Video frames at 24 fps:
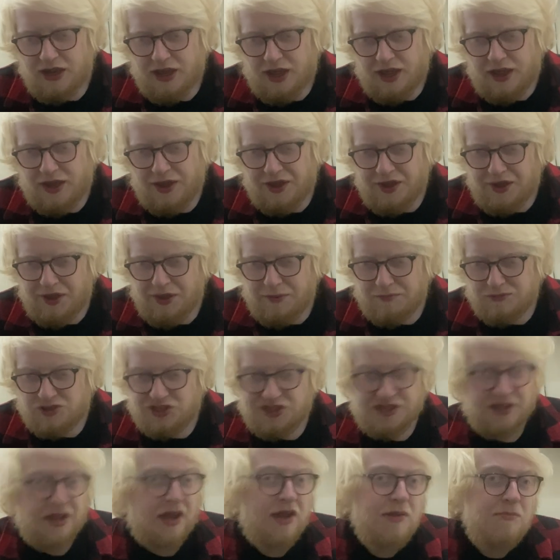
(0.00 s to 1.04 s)
Do
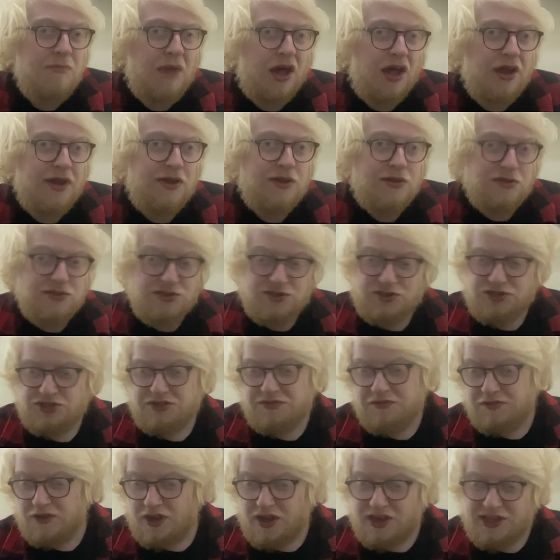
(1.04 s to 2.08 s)
you like milds? Do you
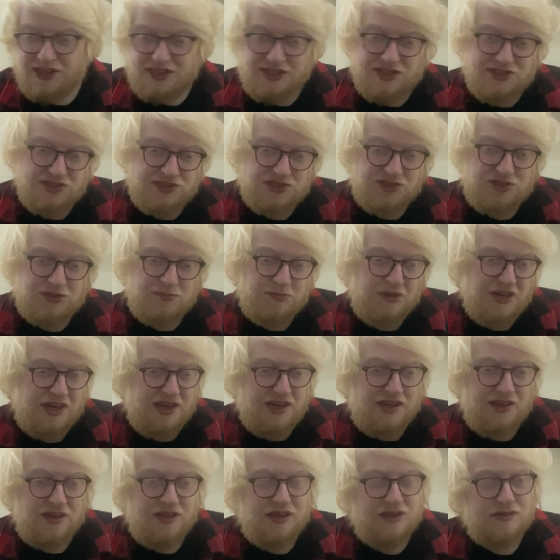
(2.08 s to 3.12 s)
find this to
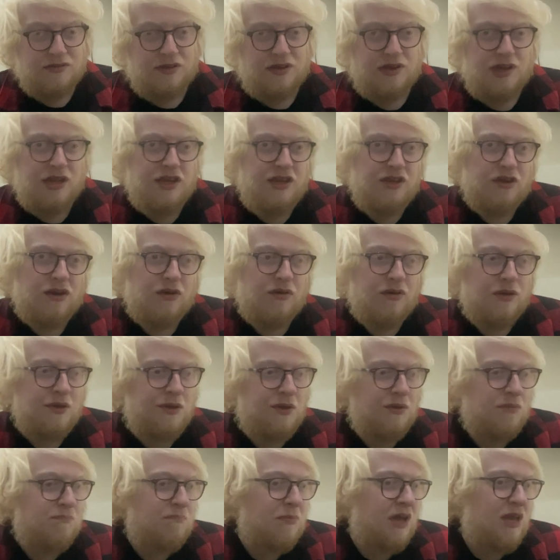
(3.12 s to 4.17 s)
be, you know, are
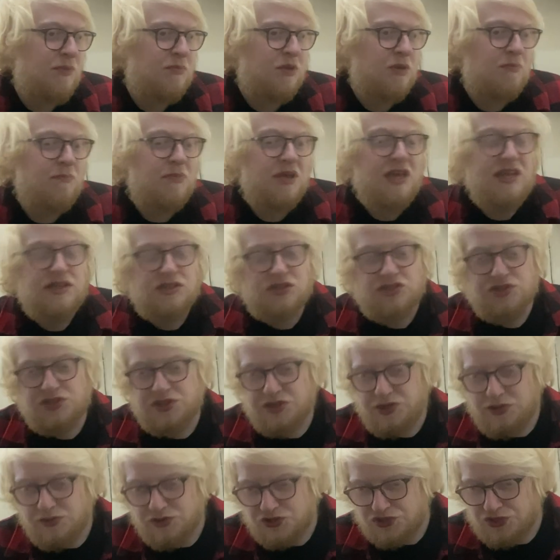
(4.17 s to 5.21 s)
you maybe a bit
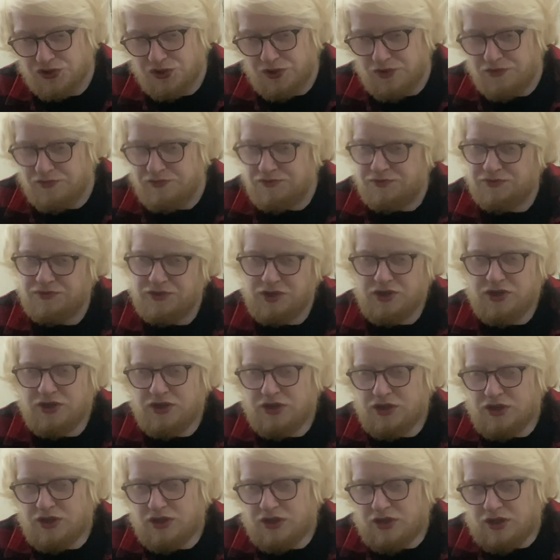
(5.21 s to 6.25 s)
too sort of
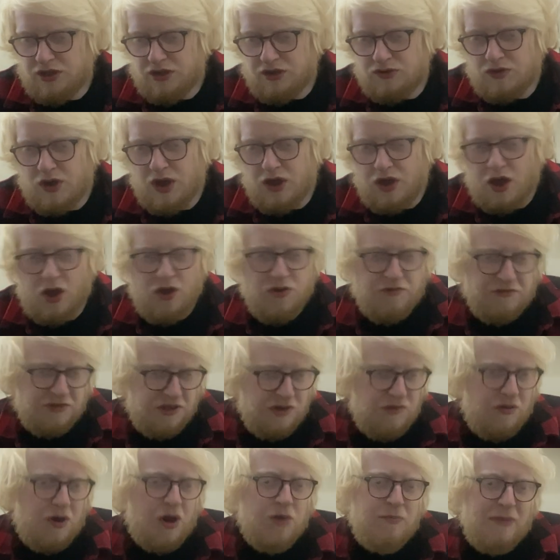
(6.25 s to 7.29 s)
overly
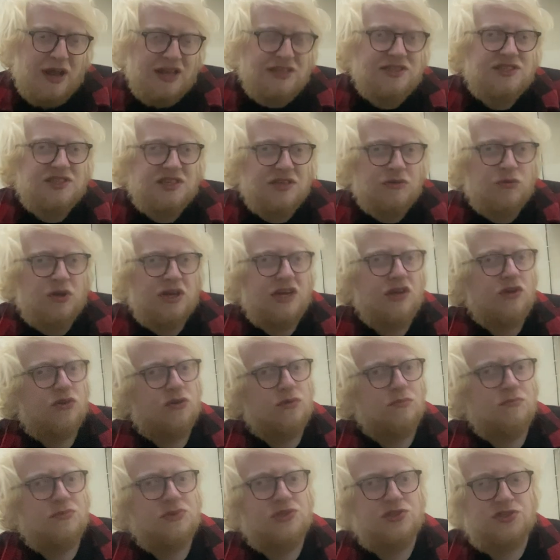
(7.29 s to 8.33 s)
romantic when it
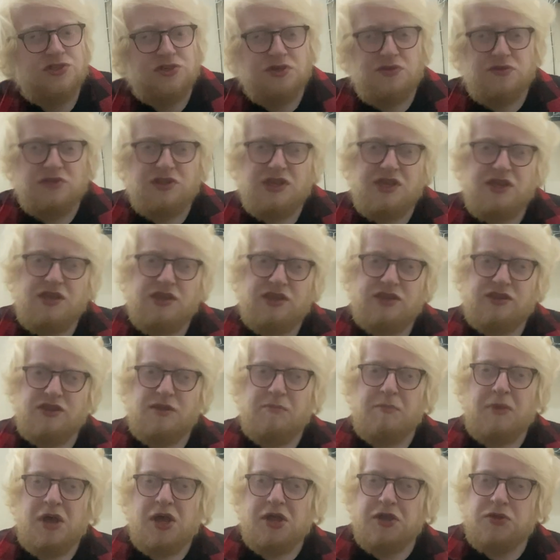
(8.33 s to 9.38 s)
comes to the
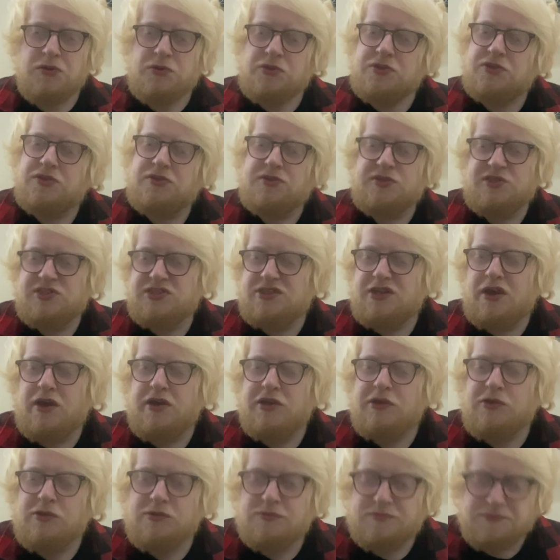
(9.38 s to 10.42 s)
mild
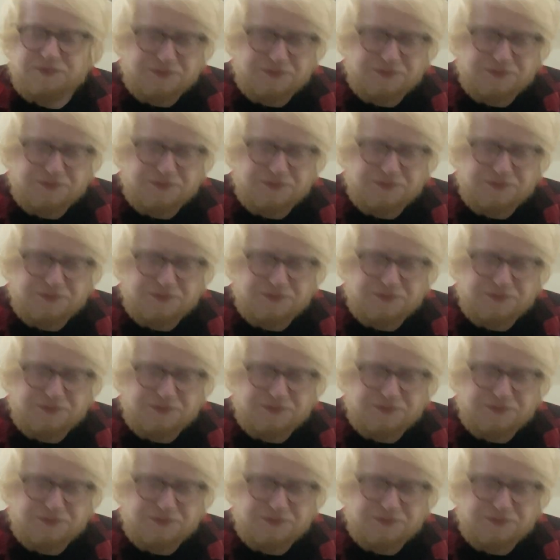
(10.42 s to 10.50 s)
style?